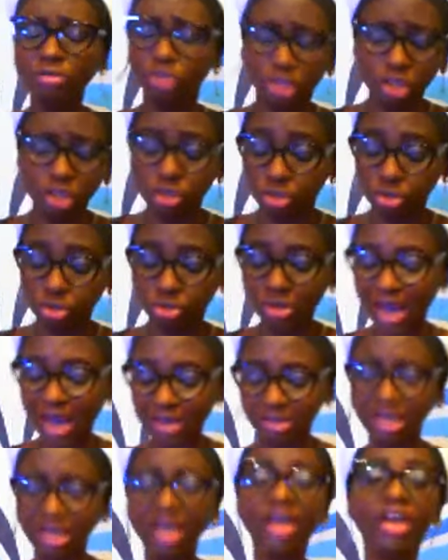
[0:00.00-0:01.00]
Jesus
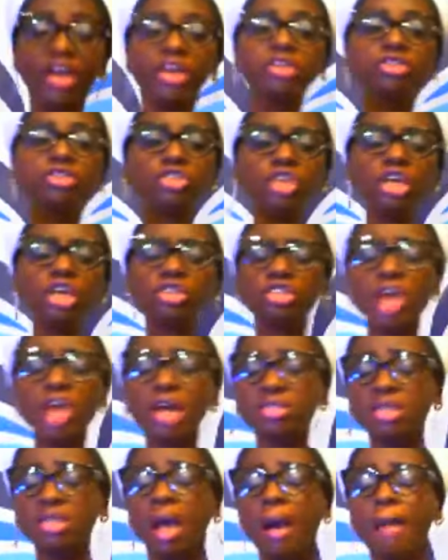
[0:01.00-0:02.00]
Christ, in
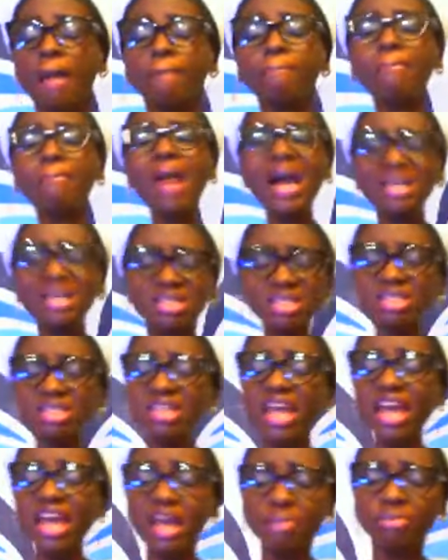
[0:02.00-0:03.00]
Jesus' mighty
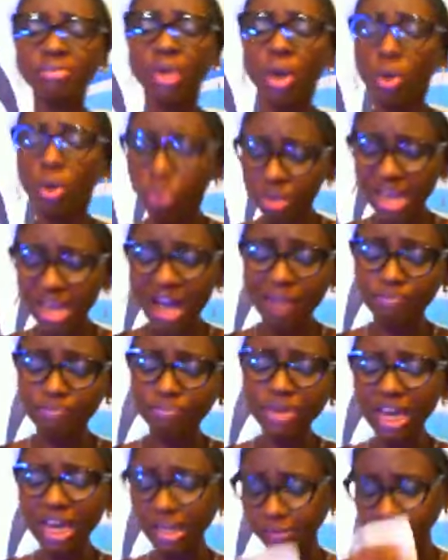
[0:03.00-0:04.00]
name, we are
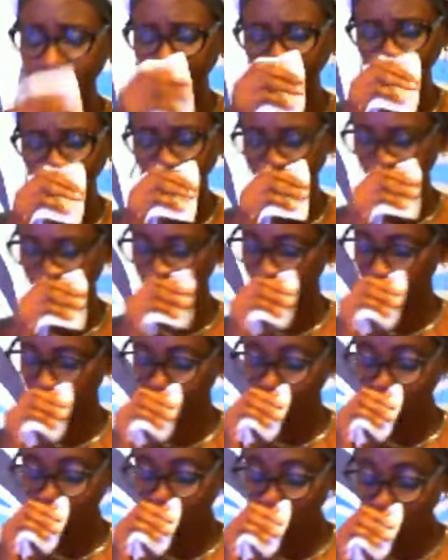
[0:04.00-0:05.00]
prayed.
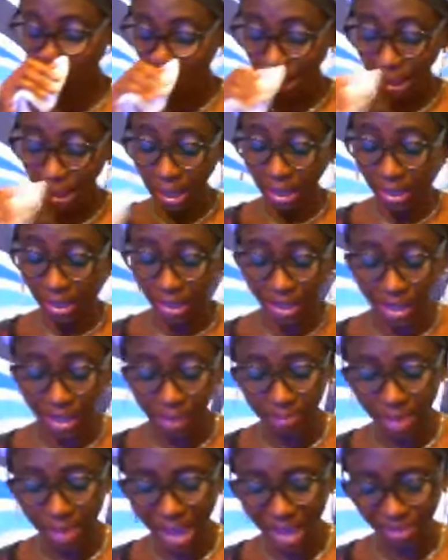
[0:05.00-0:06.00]

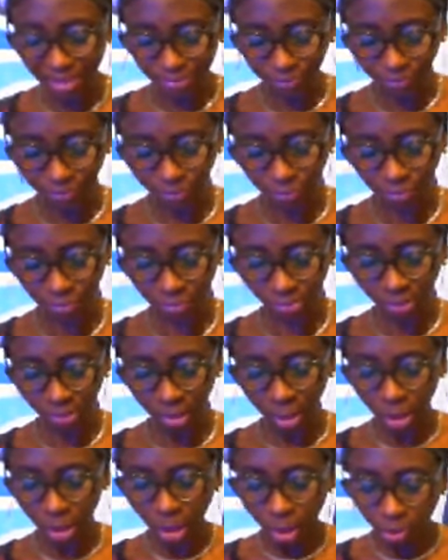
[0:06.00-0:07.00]
Amen.
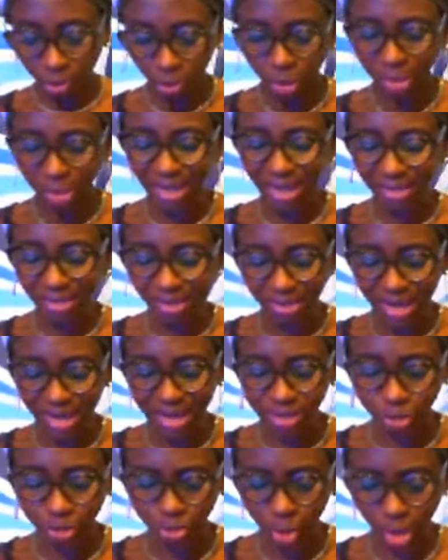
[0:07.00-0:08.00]
We look at the
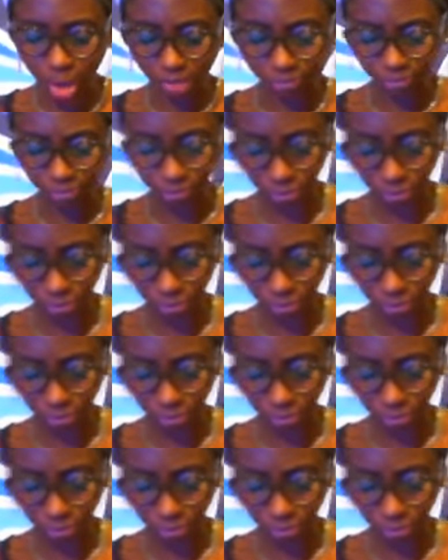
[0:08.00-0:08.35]
next one.